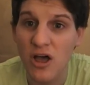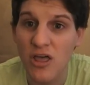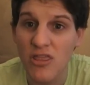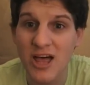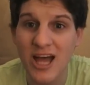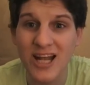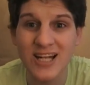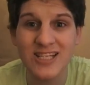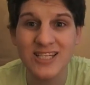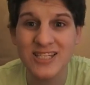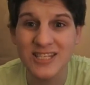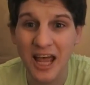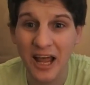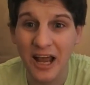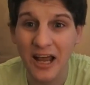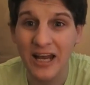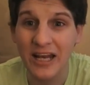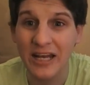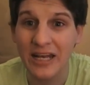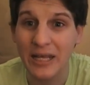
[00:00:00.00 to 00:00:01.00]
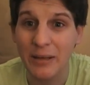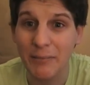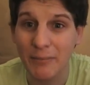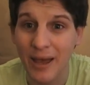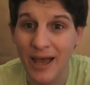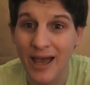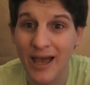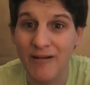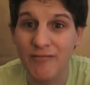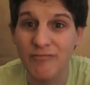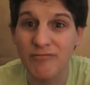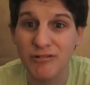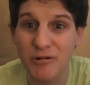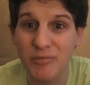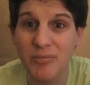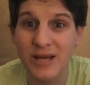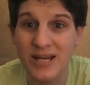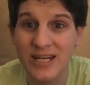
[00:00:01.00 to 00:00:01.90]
that tiny man from